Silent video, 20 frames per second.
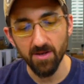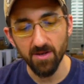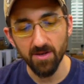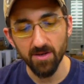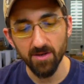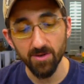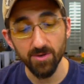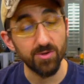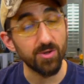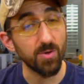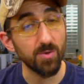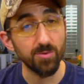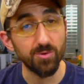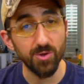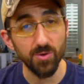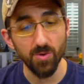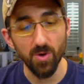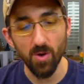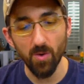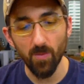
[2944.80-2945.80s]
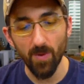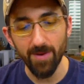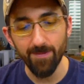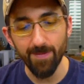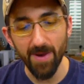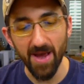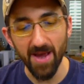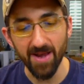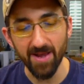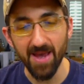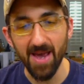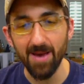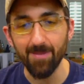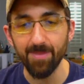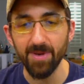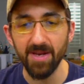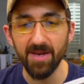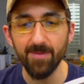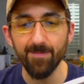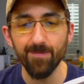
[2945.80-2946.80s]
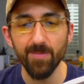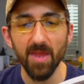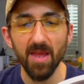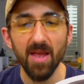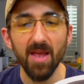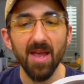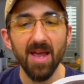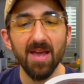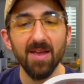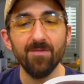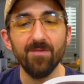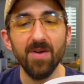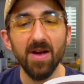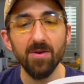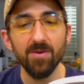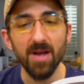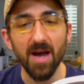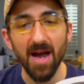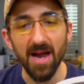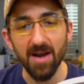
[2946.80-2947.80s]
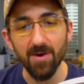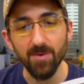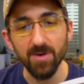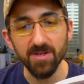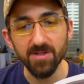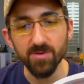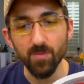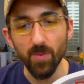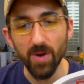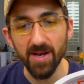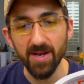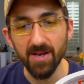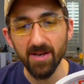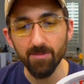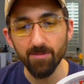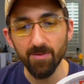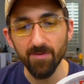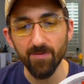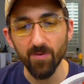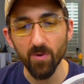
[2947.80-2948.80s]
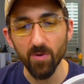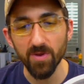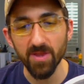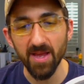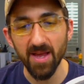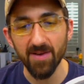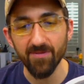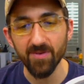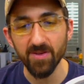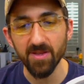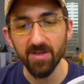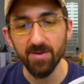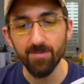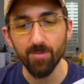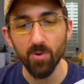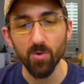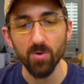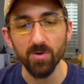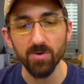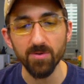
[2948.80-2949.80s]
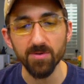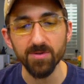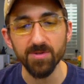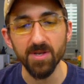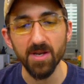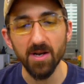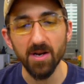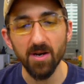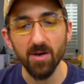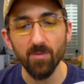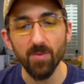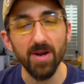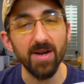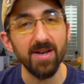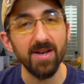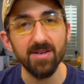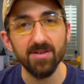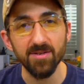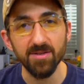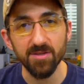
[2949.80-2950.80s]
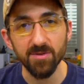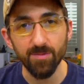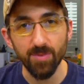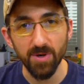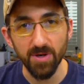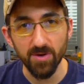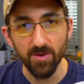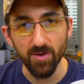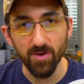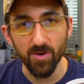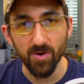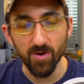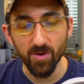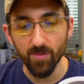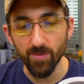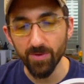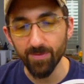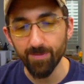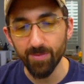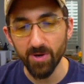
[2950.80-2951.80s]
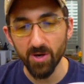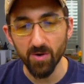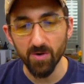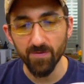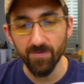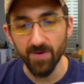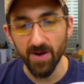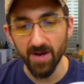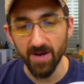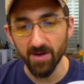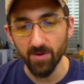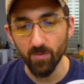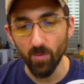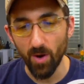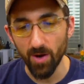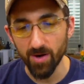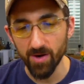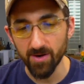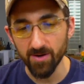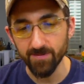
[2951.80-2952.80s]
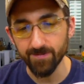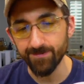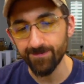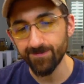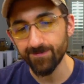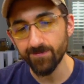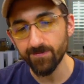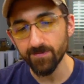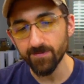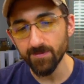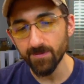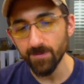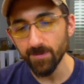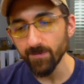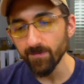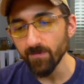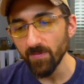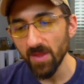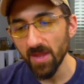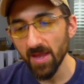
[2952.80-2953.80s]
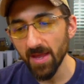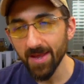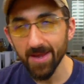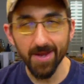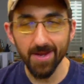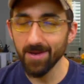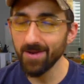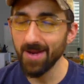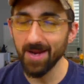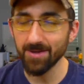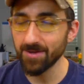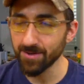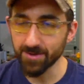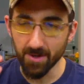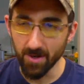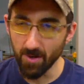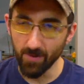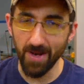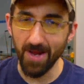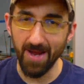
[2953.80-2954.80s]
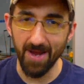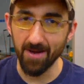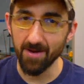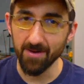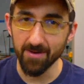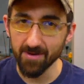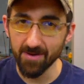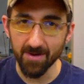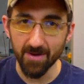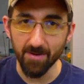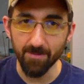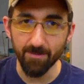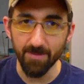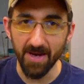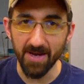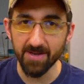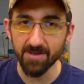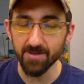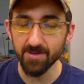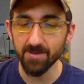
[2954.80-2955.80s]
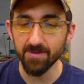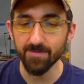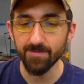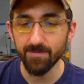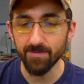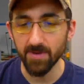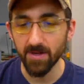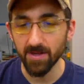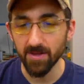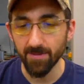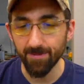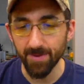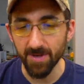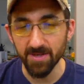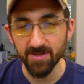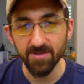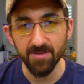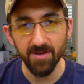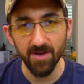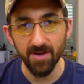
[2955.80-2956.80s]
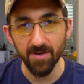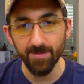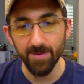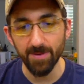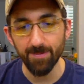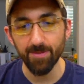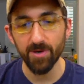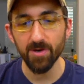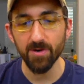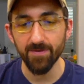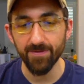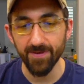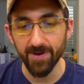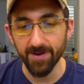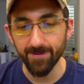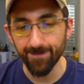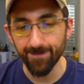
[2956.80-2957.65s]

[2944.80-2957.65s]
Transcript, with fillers: So Juno went back happy, and found Iris waiting before the heavenly portals, ready to sprinkle her with purifying water. You can't just go to hell and come back to Olympus, you gotta be purified.